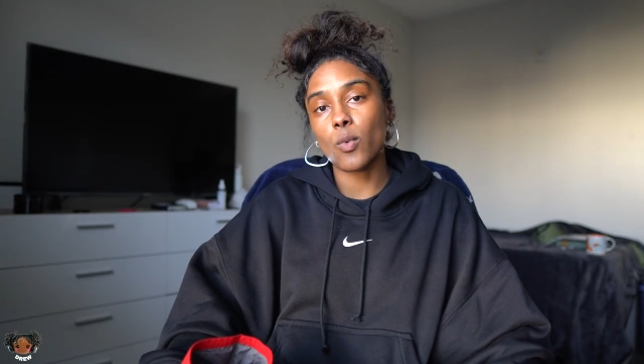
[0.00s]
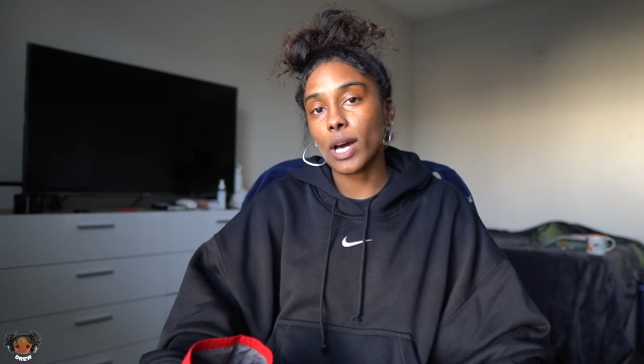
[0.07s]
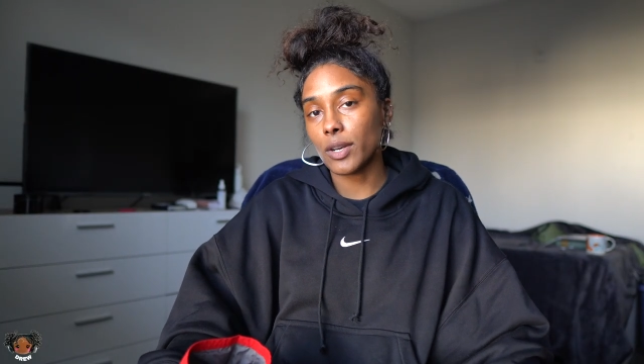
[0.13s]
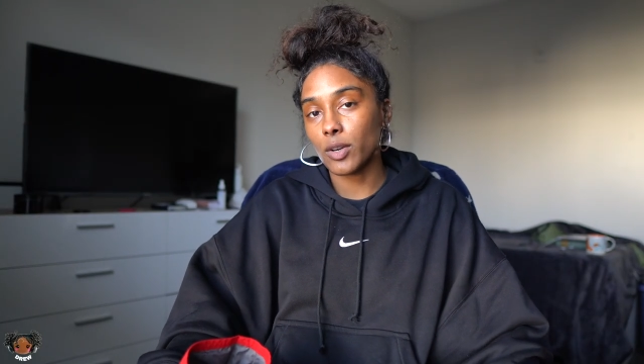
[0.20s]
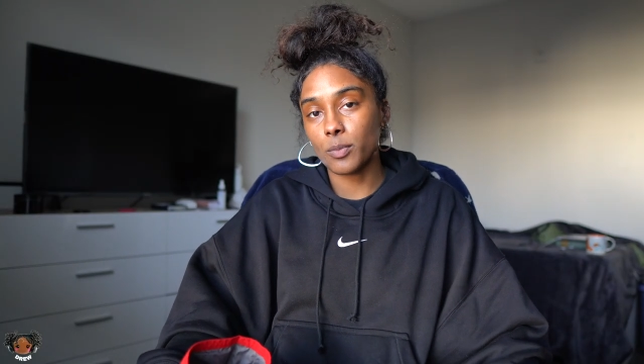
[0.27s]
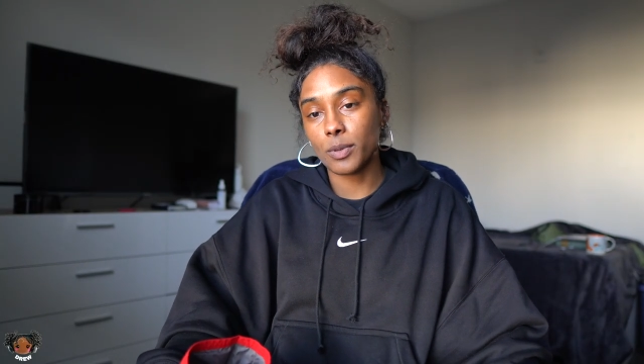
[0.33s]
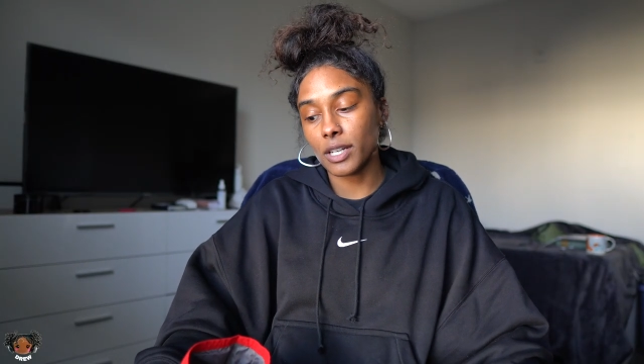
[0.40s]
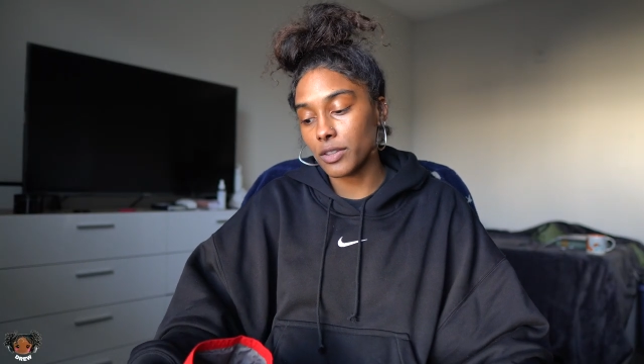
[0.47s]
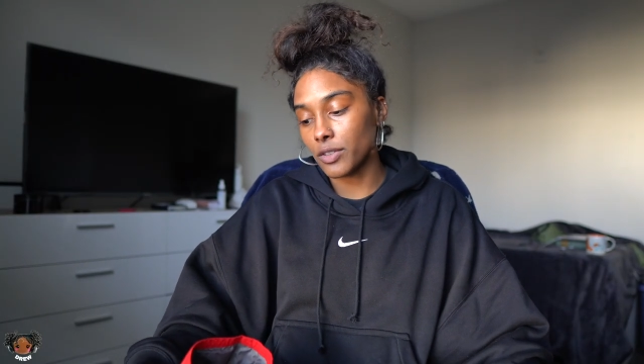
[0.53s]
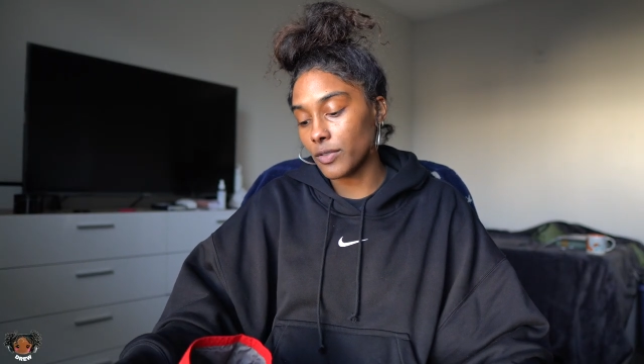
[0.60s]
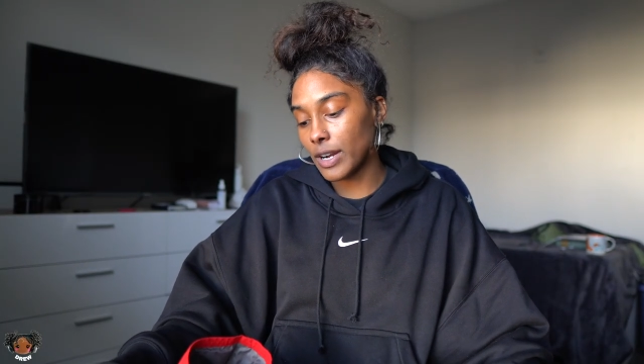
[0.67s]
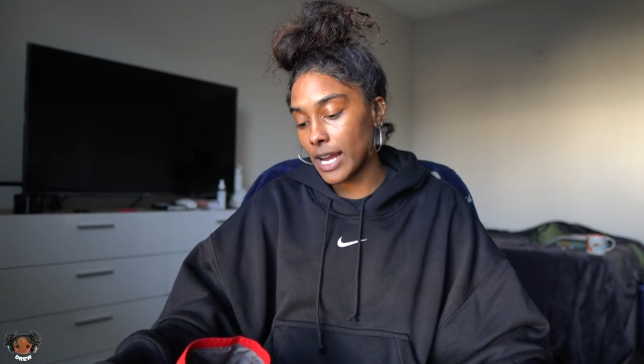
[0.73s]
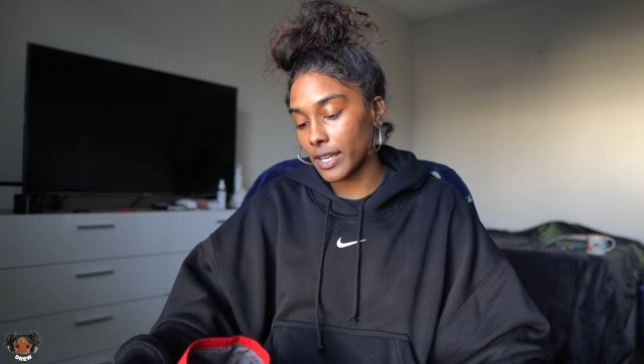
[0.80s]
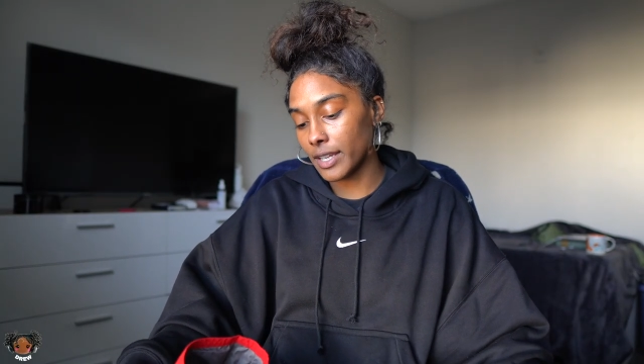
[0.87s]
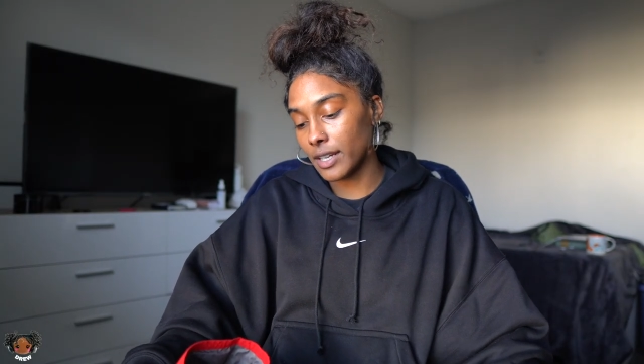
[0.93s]
wide open on the
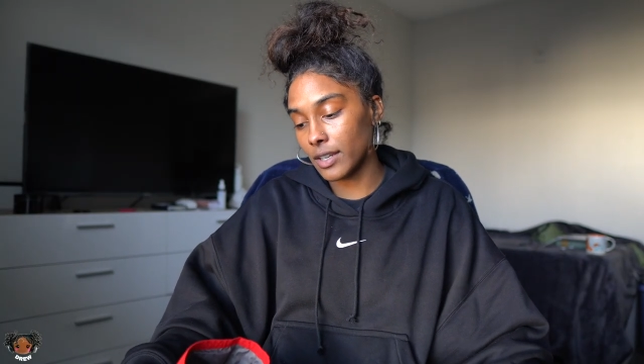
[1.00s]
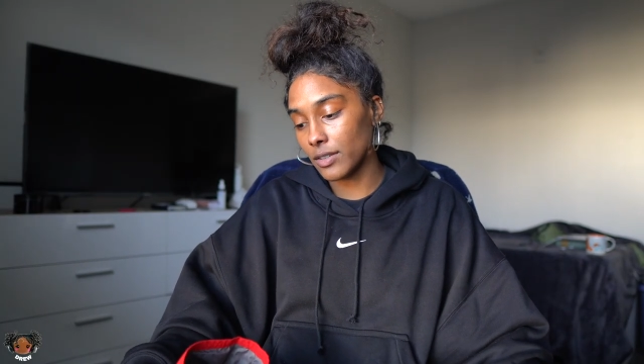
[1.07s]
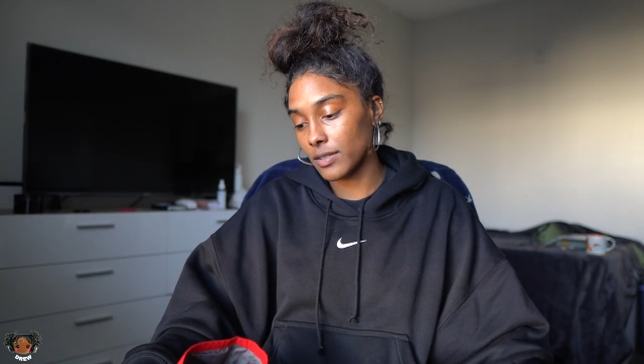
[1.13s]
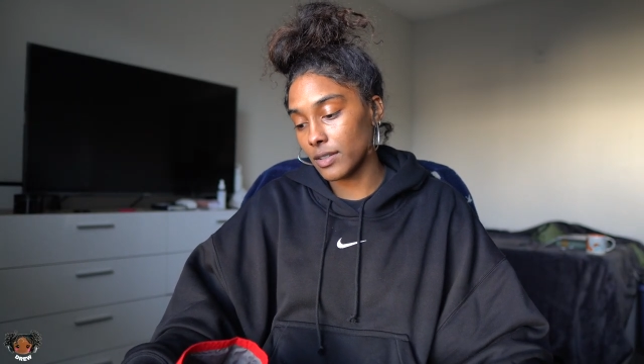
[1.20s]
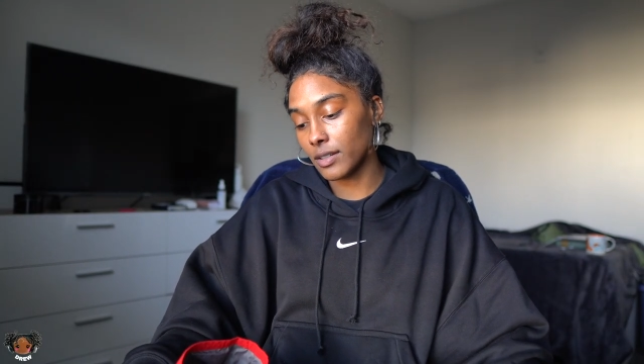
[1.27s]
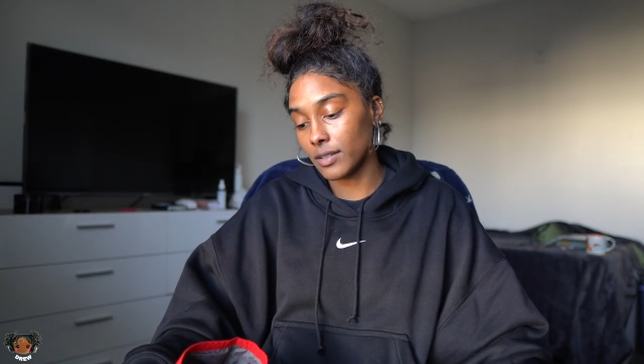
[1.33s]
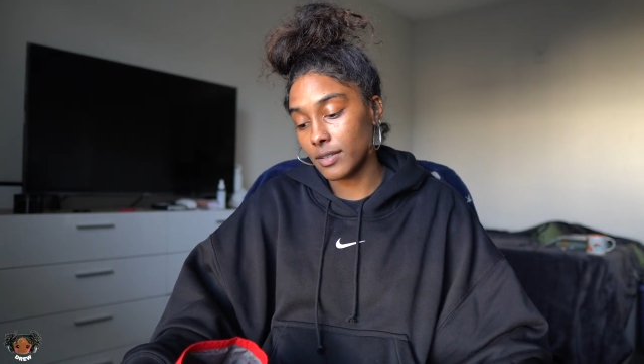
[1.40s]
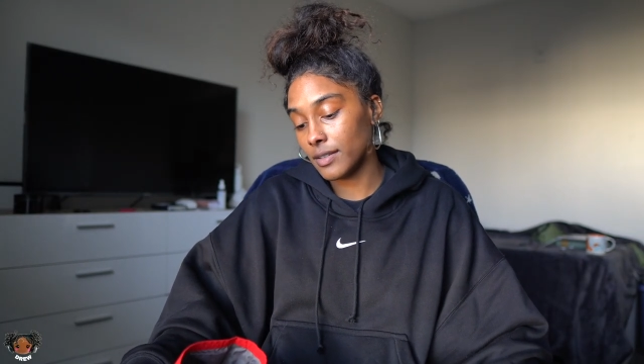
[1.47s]
rack, and I was like,